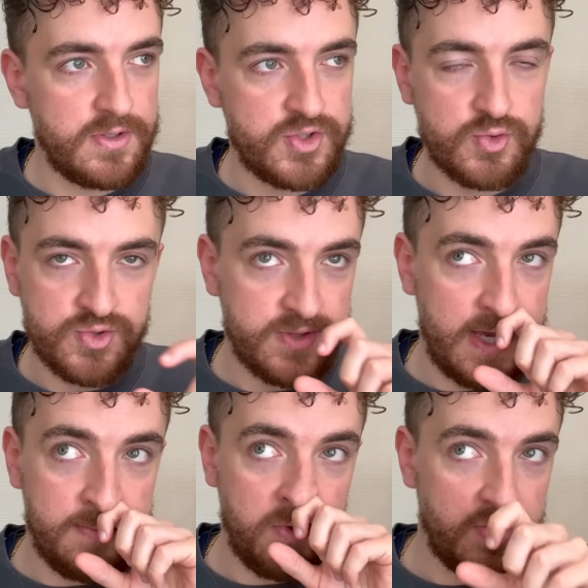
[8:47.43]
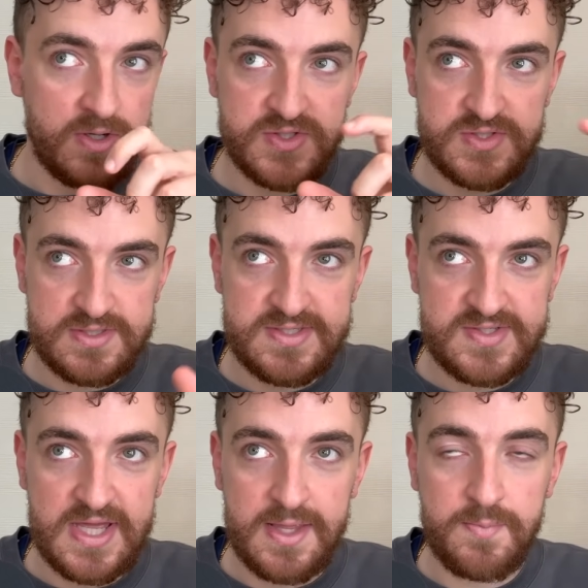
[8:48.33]
George on the Cannon podcast
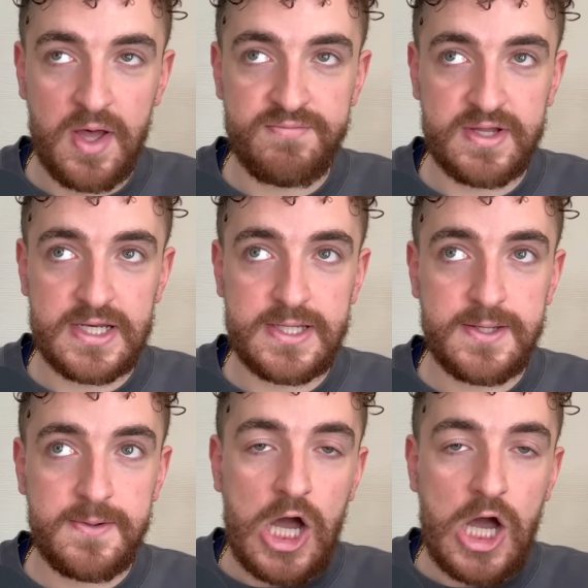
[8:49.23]
said it perfectly.